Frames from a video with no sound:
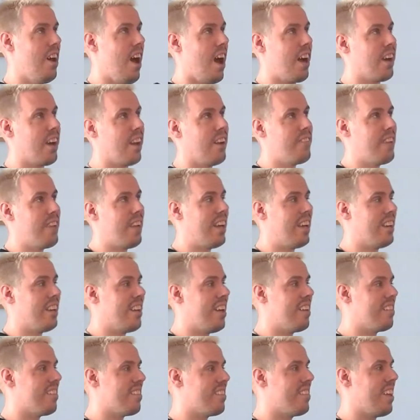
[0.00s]
I'm gonna be in
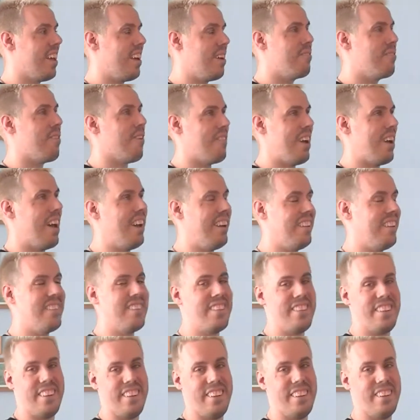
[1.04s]
this thing from 8
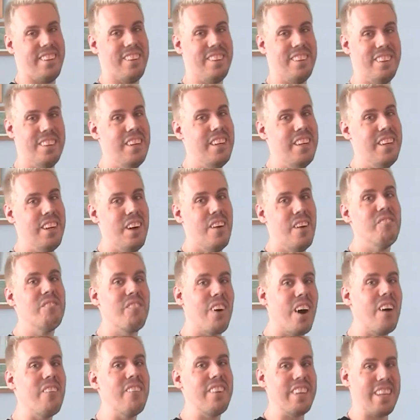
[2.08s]
till
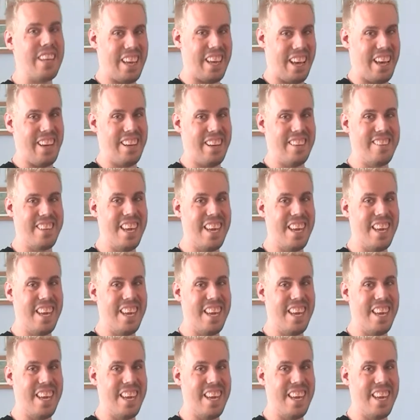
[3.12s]
probably 8.